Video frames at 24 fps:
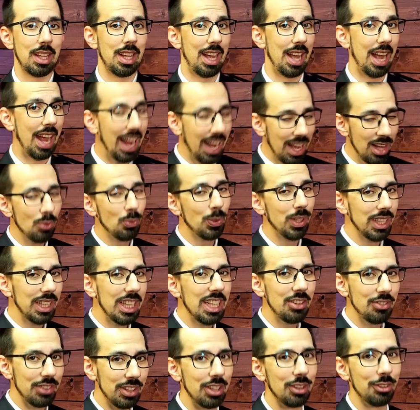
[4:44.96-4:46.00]
And we
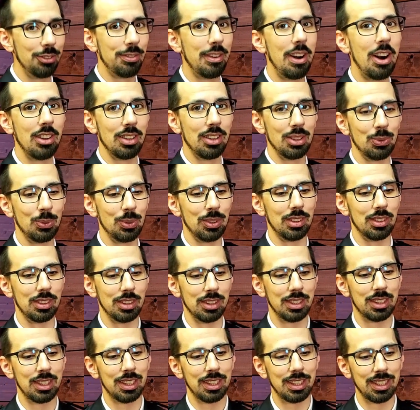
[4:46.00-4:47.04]
live in a fallen
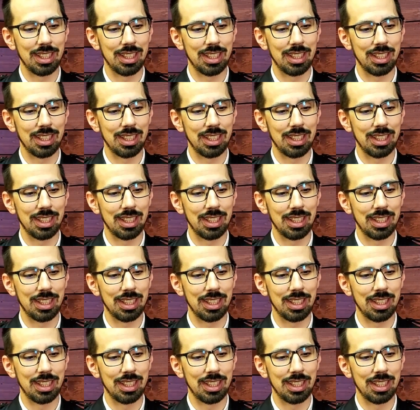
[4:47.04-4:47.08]
world.